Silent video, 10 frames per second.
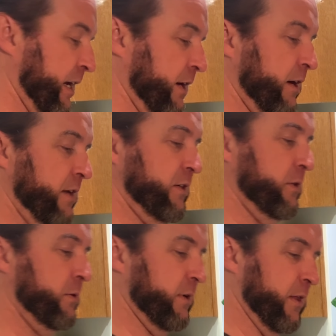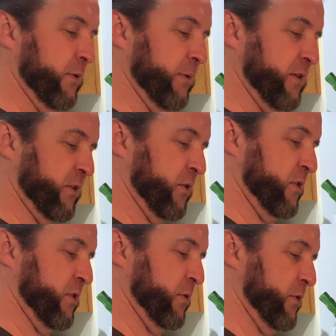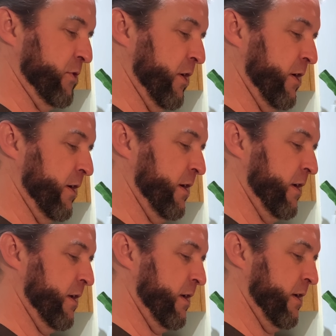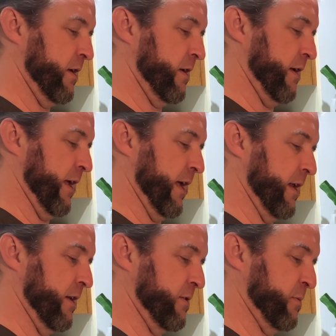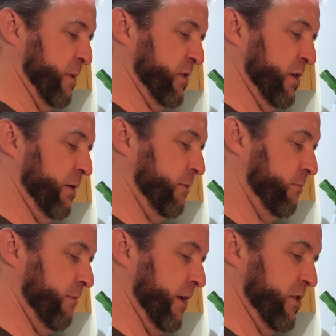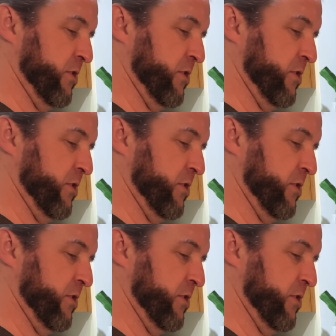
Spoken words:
here, I do, and the rest goes into a jar. And especially in a